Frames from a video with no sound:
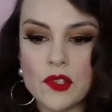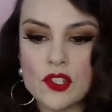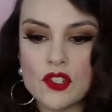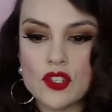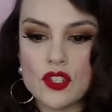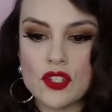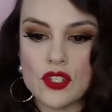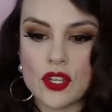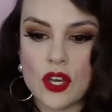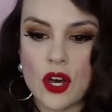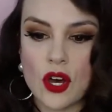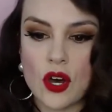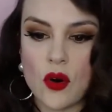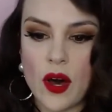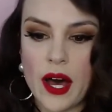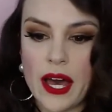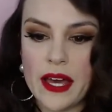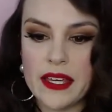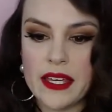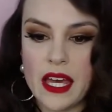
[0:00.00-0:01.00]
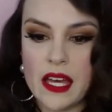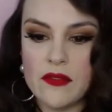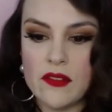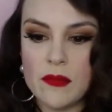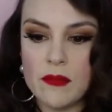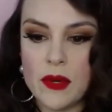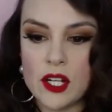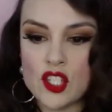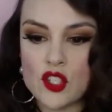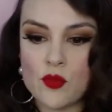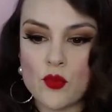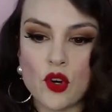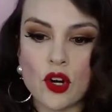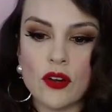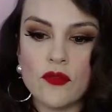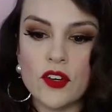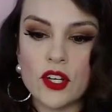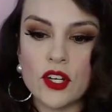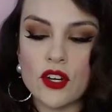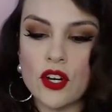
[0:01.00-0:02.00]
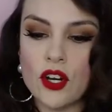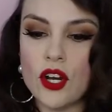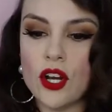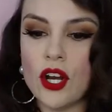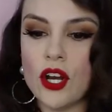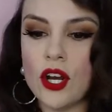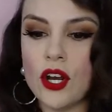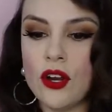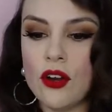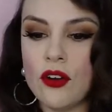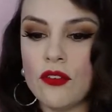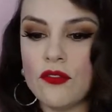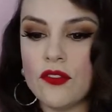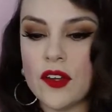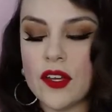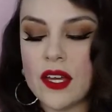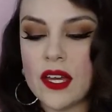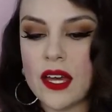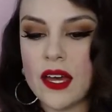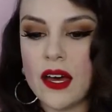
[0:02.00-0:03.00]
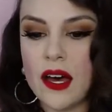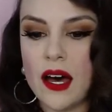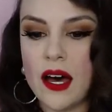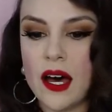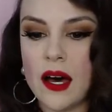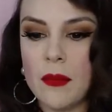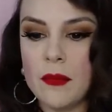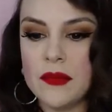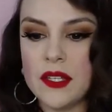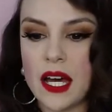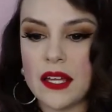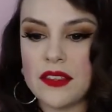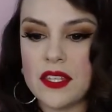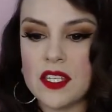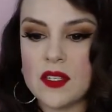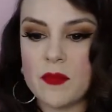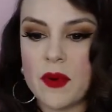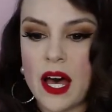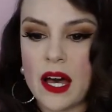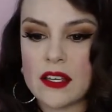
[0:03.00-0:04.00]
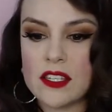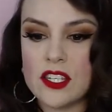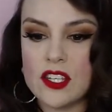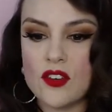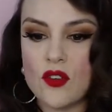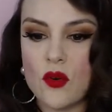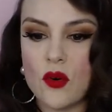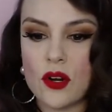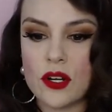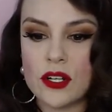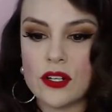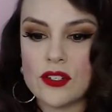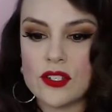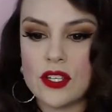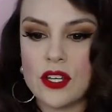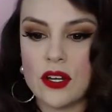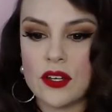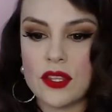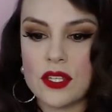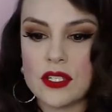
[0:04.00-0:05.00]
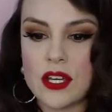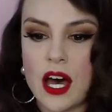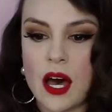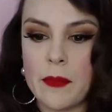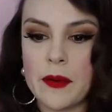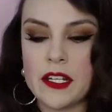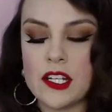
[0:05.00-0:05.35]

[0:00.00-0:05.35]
So I gave it much more of a curve. not these boxy corners here at the top.